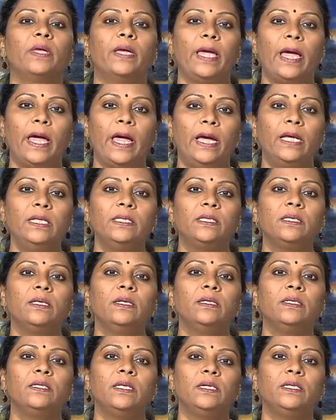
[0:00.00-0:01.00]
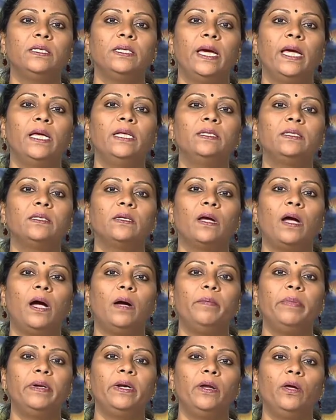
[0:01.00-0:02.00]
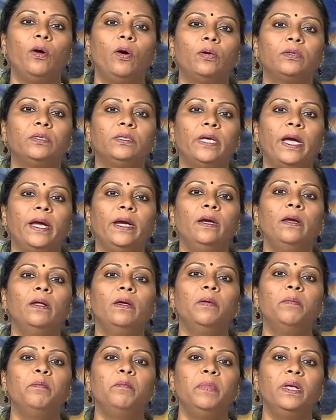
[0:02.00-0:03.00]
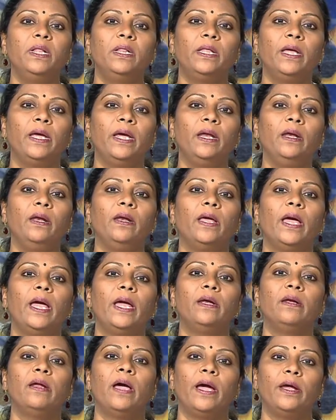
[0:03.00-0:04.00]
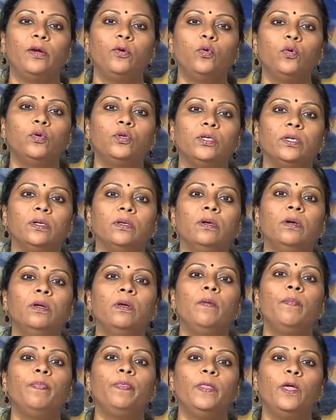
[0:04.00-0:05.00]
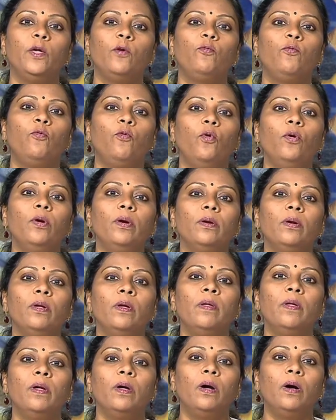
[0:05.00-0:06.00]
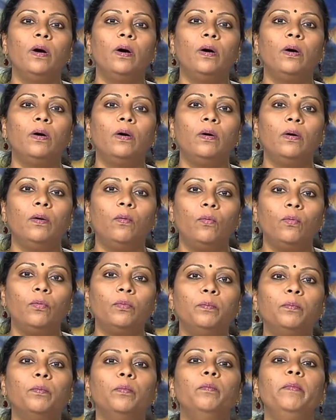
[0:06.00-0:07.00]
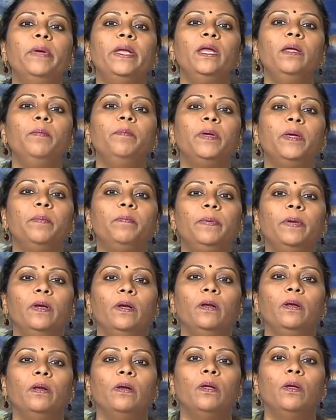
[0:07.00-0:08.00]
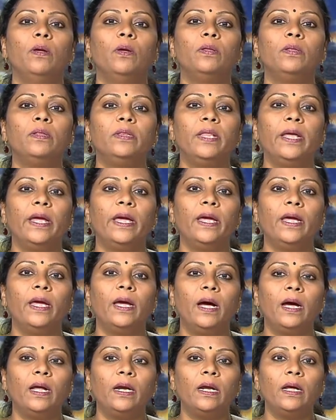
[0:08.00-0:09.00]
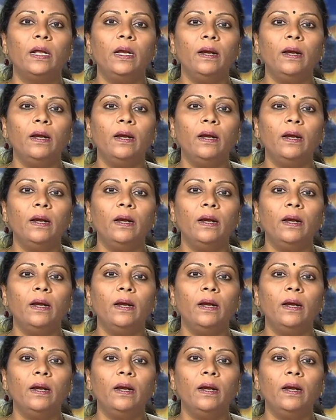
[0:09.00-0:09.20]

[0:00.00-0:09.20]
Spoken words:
gas such as carbon dioxide, methane and hydrogen. Therefore many people, they are a